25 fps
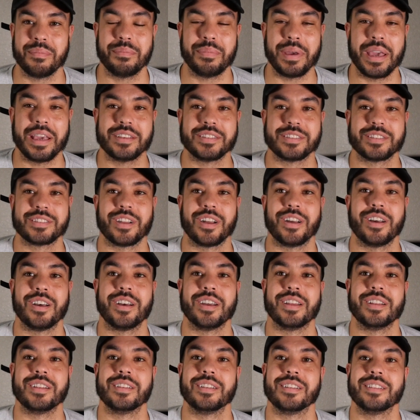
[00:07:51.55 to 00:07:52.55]
based
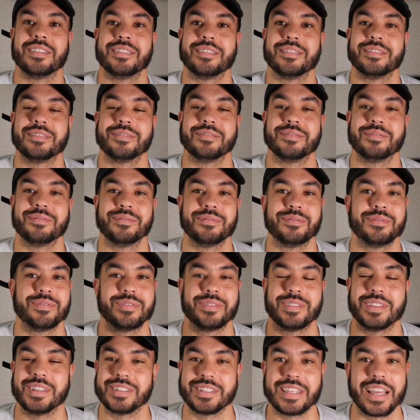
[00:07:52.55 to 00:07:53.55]
on
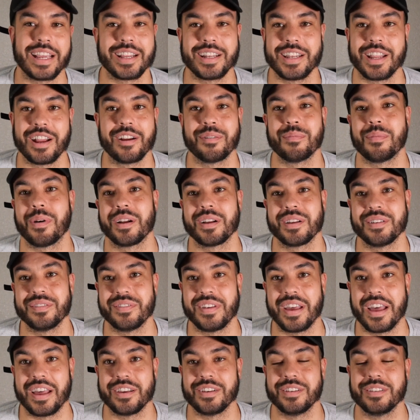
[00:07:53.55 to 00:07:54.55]
the secondary market
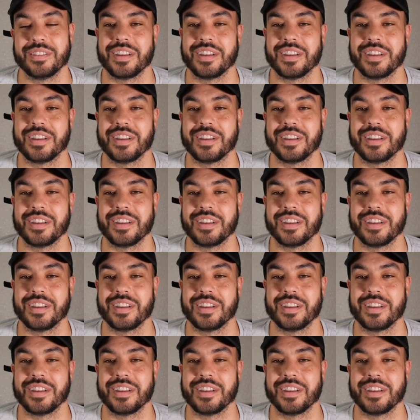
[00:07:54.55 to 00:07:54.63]
value.